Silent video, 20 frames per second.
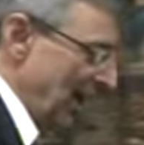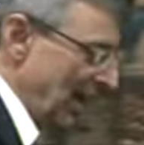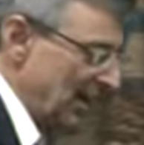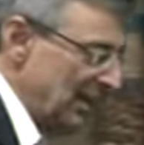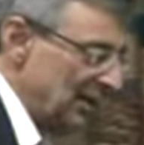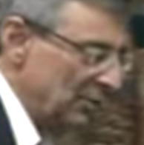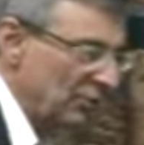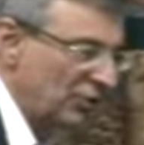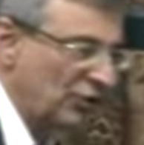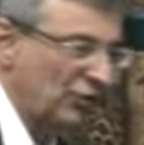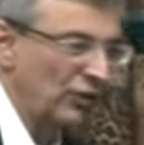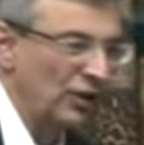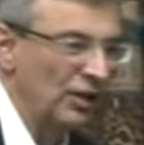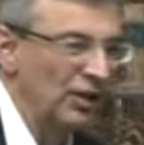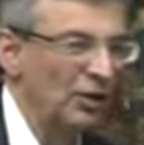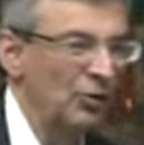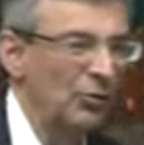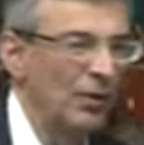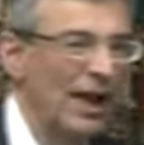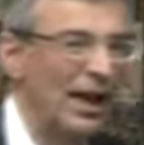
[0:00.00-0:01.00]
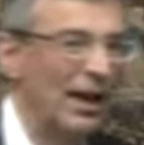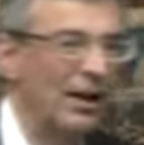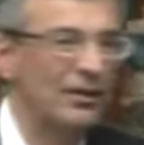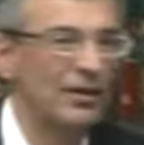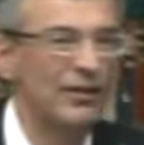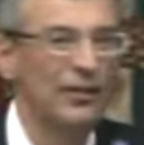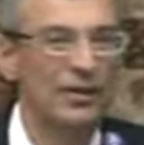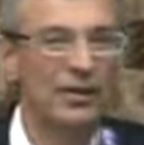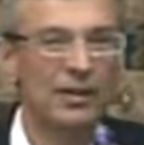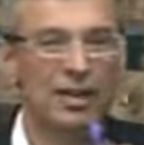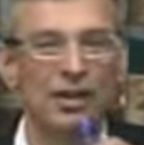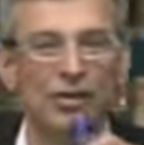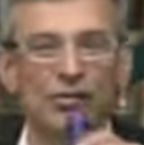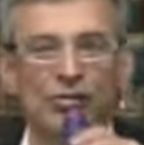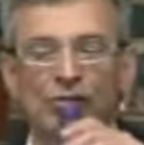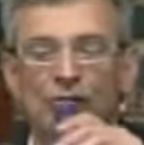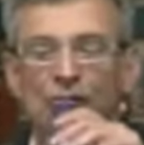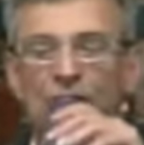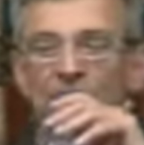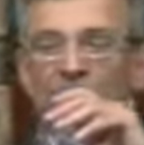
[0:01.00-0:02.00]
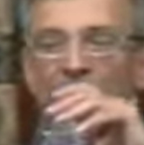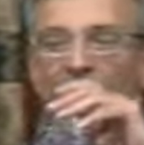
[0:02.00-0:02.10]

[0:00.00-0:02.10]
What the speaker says: and he was sitting around in the teacher's